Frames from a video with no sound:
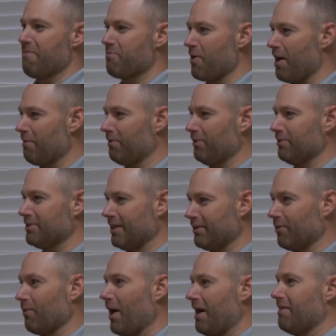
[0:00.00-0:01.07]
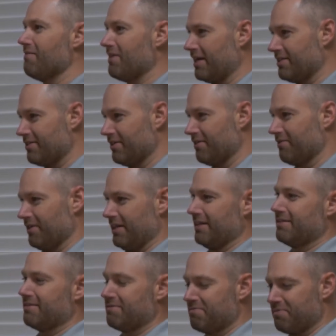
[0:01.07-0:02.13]
I probably was not the right investor for
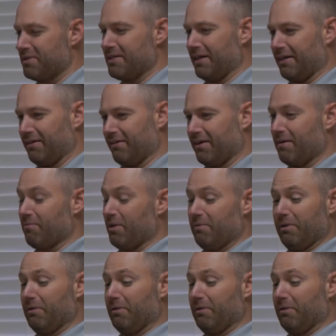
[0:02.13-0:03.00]
this particular company.